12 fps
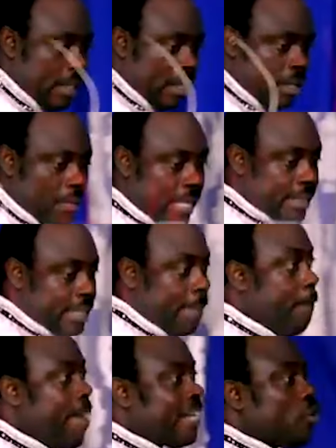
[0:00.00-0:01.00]
When I say
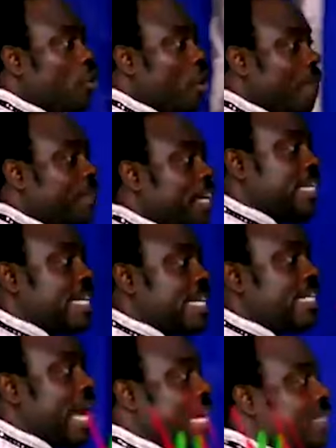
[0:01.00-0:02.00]
battle of internet,
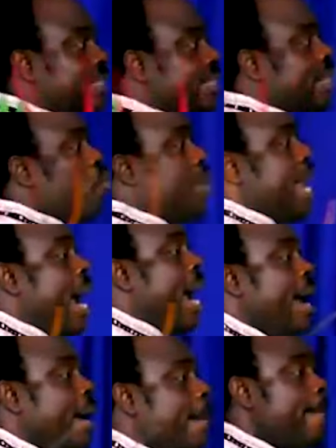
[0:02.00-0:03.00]
I see where
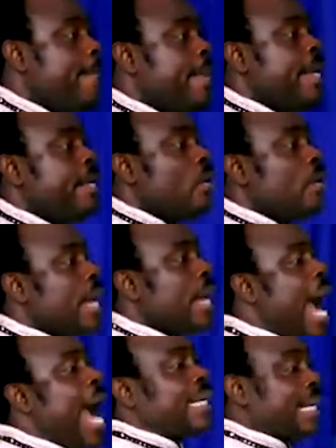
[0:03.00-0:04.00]

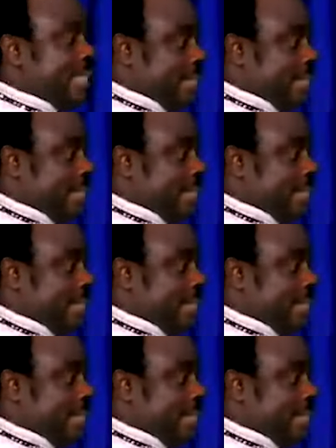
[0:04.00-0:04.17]
hacking